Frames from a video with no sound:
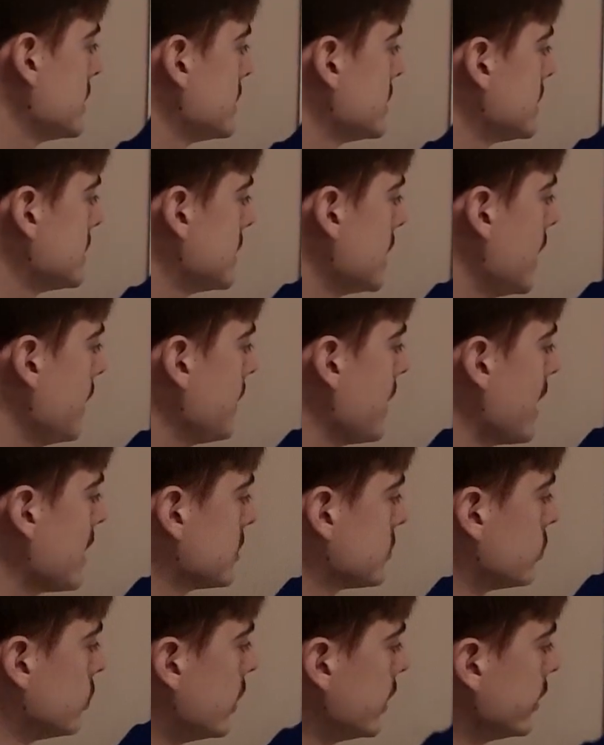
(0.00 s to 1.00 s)
is the same
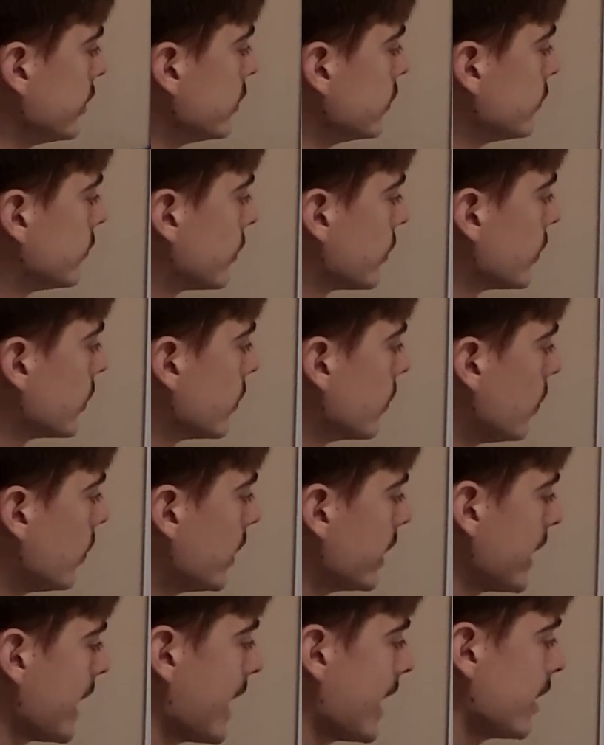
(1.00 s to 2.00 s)
as 1 over
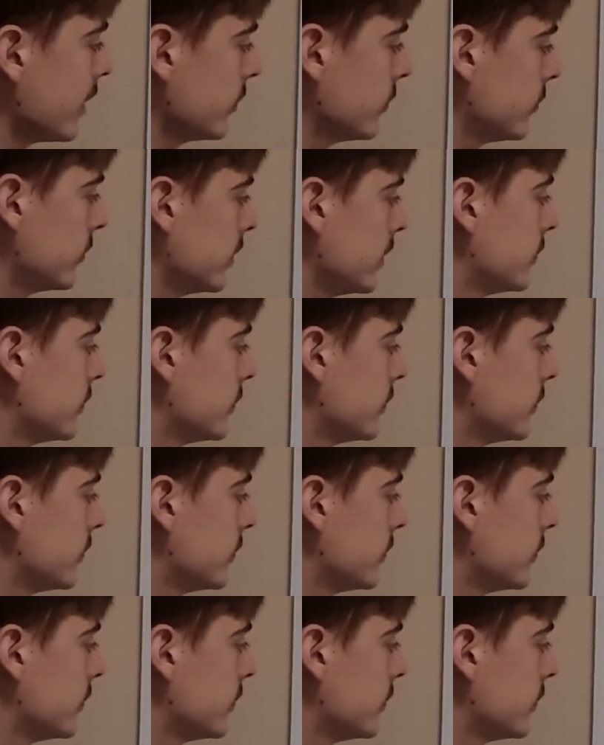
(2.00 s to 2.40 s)
1/2